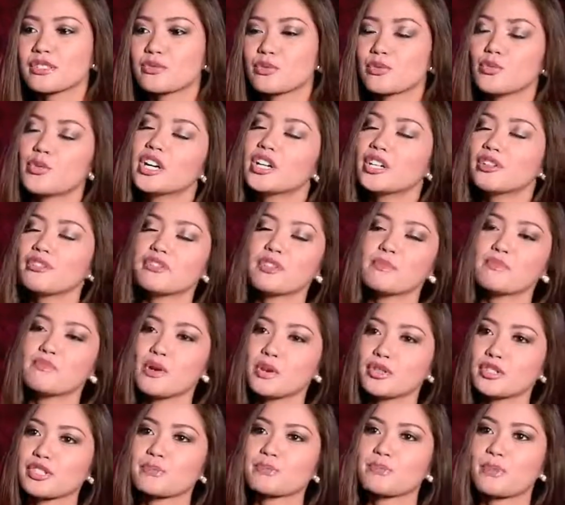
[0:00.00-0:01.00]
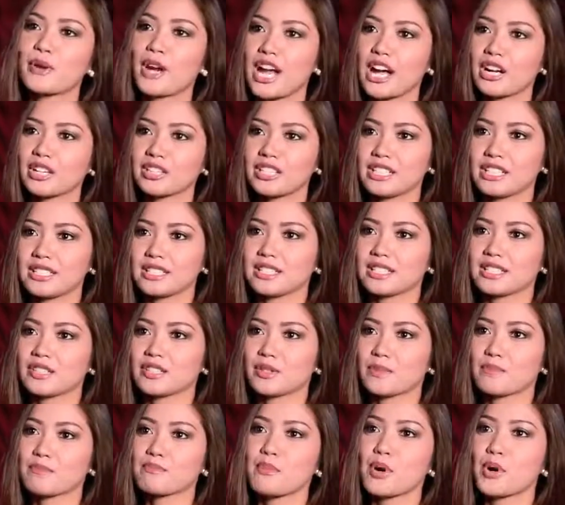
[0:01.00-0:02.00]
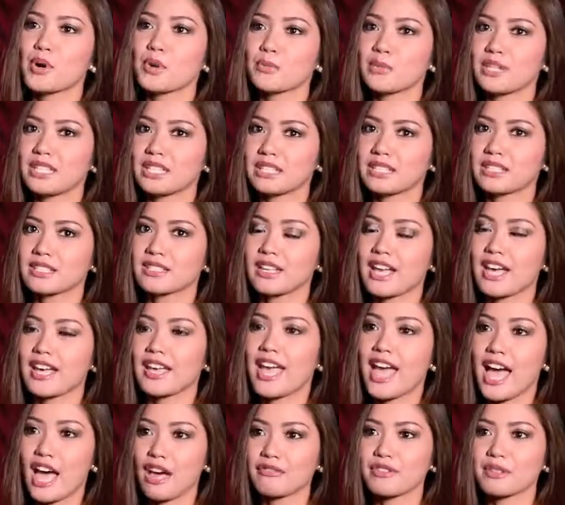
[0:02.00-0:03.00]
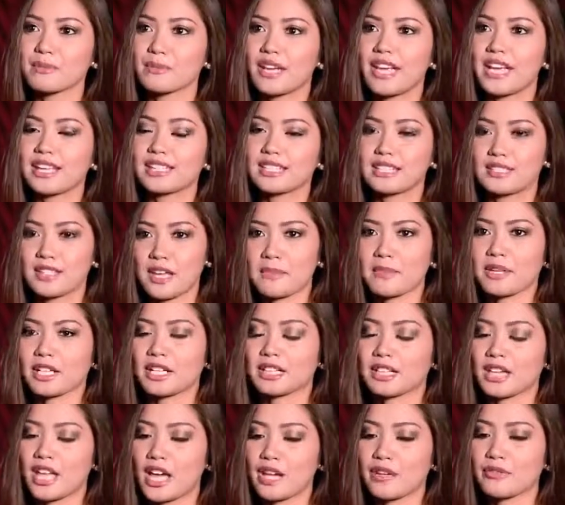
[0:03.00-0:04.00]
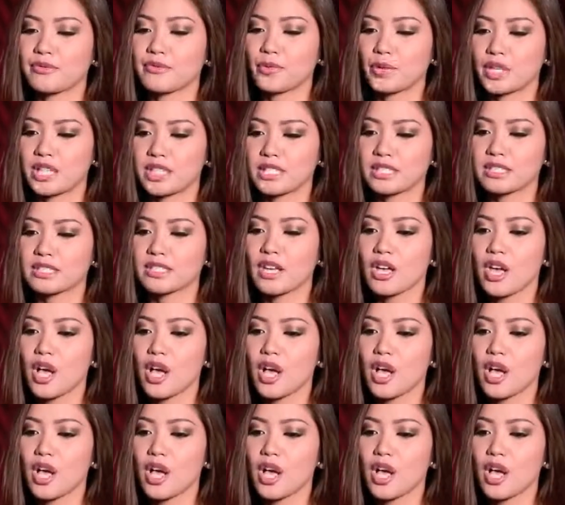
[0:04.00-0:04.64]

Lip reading: One of the most proudest moments I have in my academic life was